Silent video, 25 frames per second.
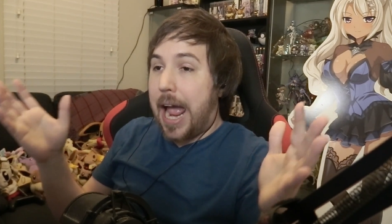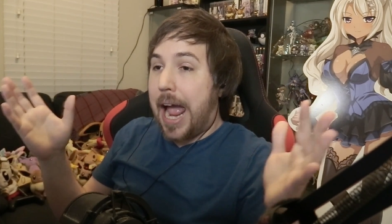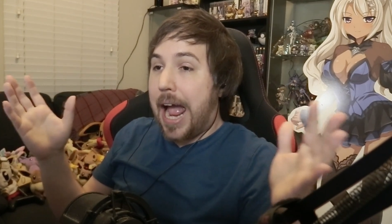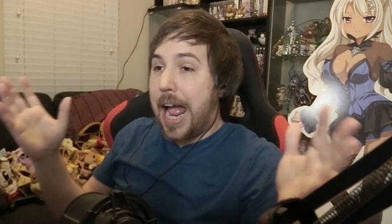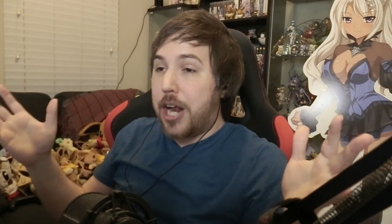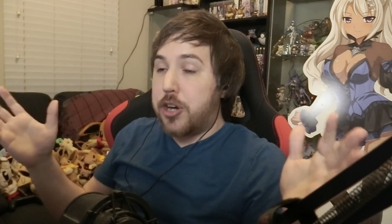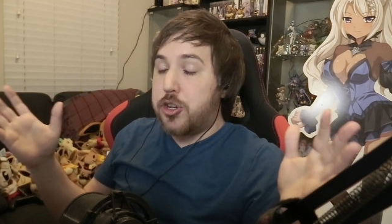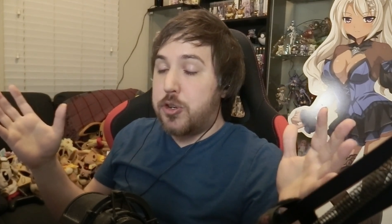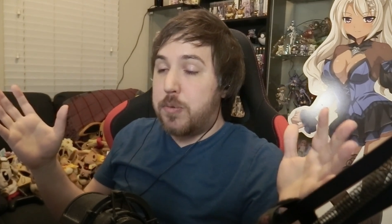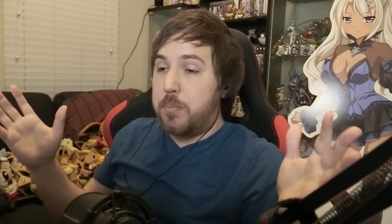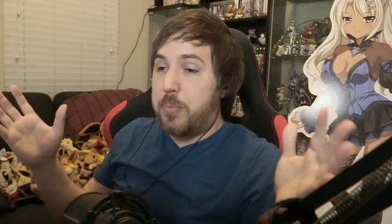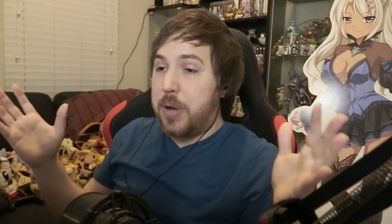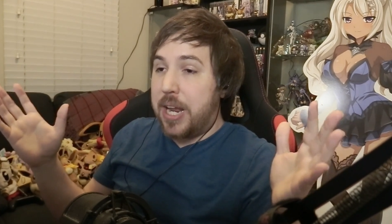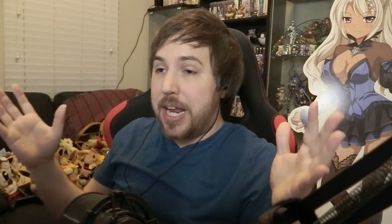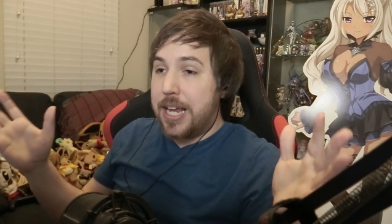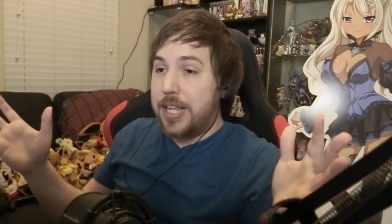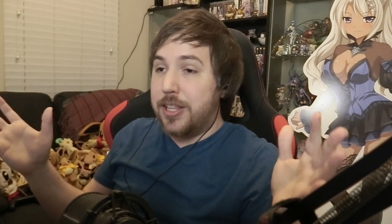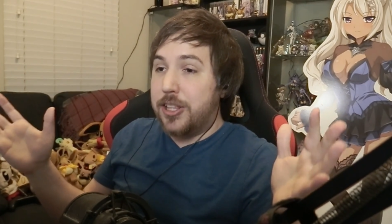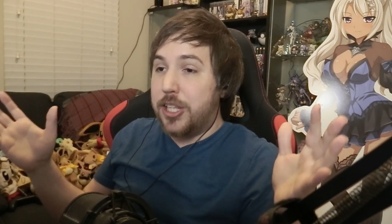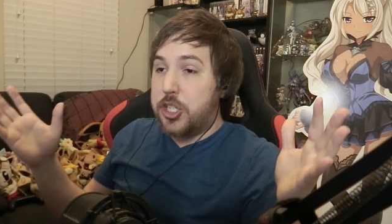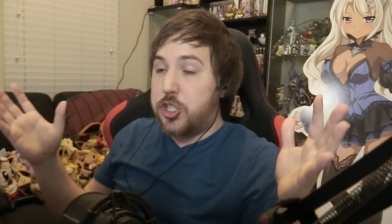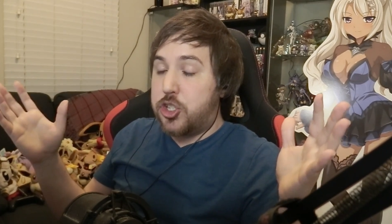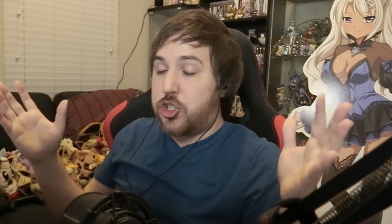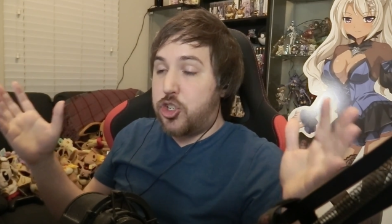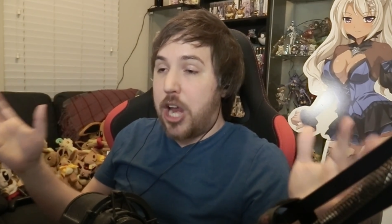Ash being
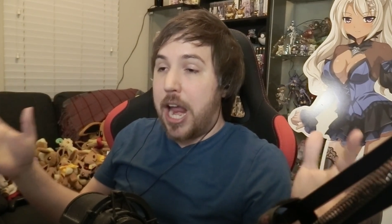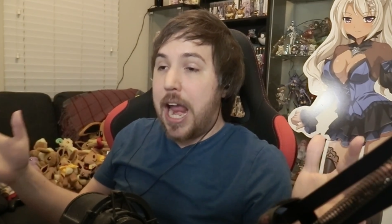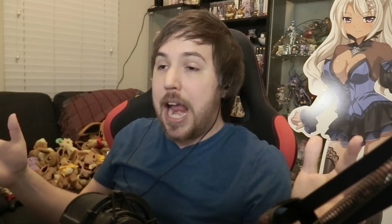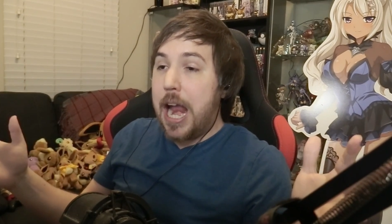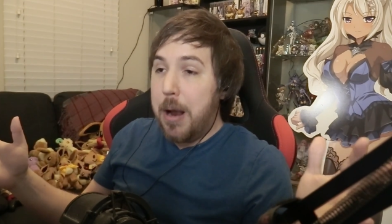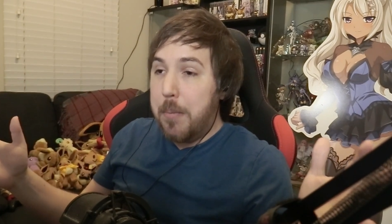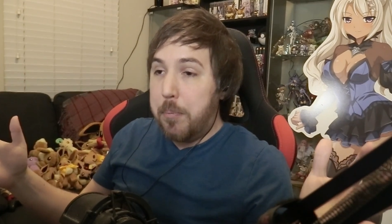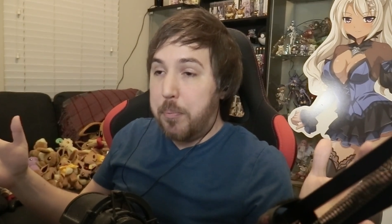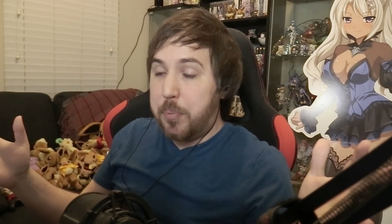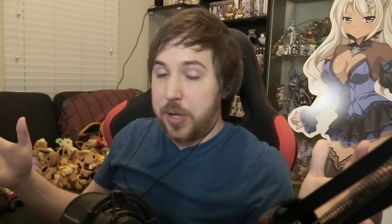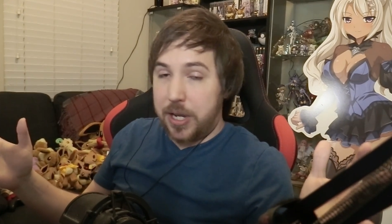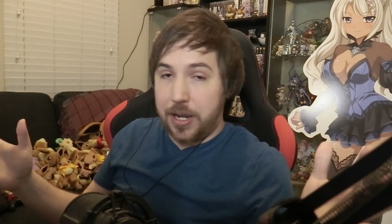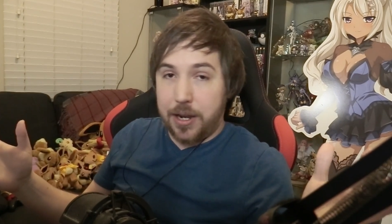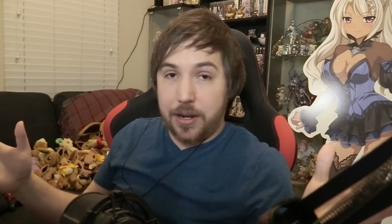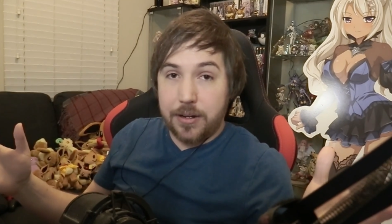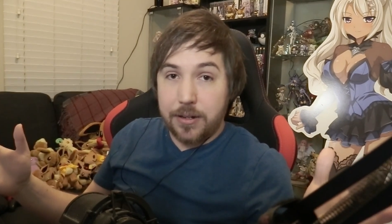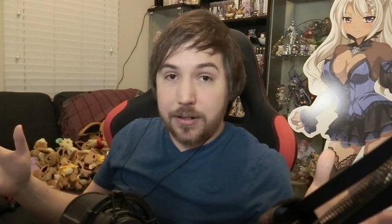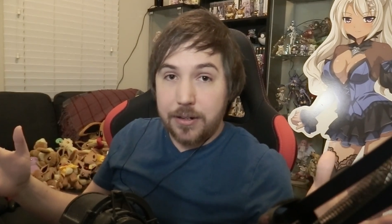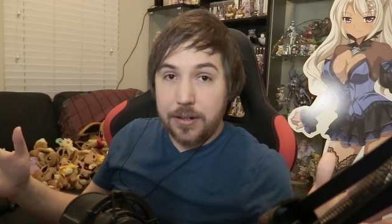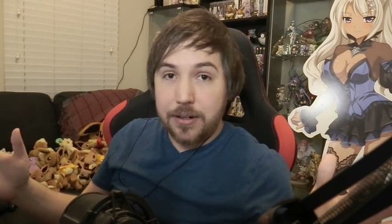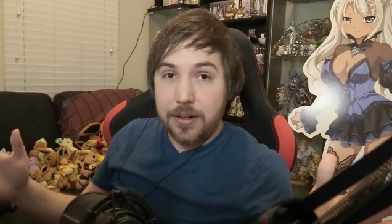the champion,